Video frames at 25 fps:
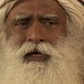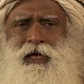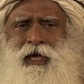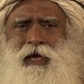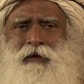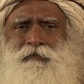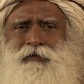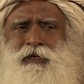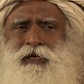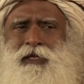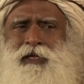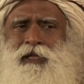
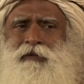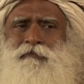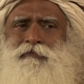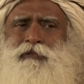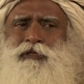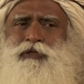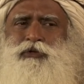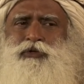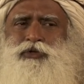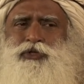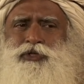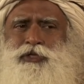having an
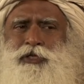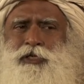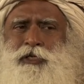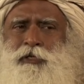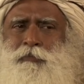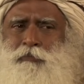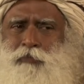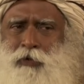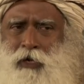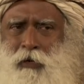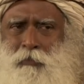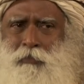
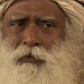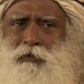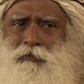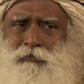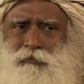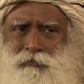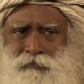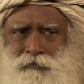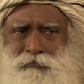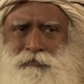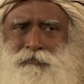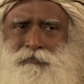evolutionary
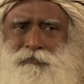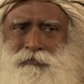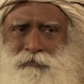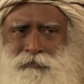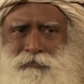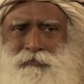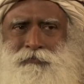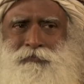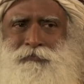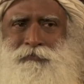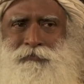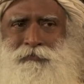problem.
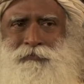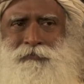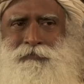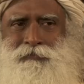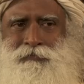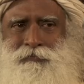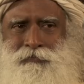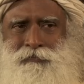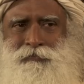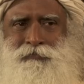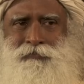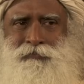
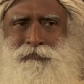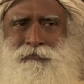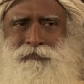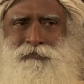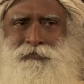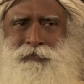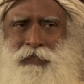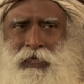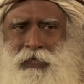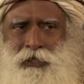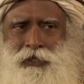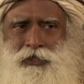
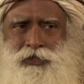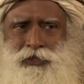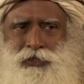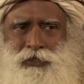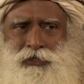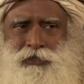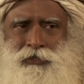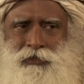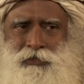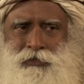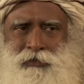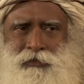That
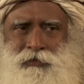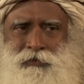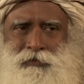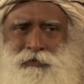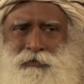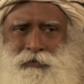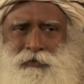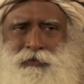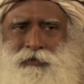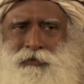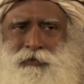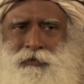is,
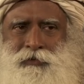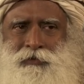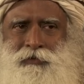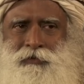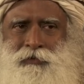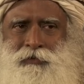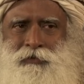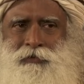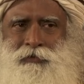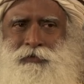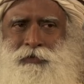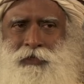
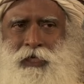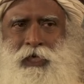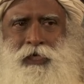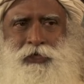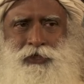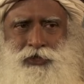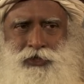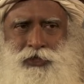they're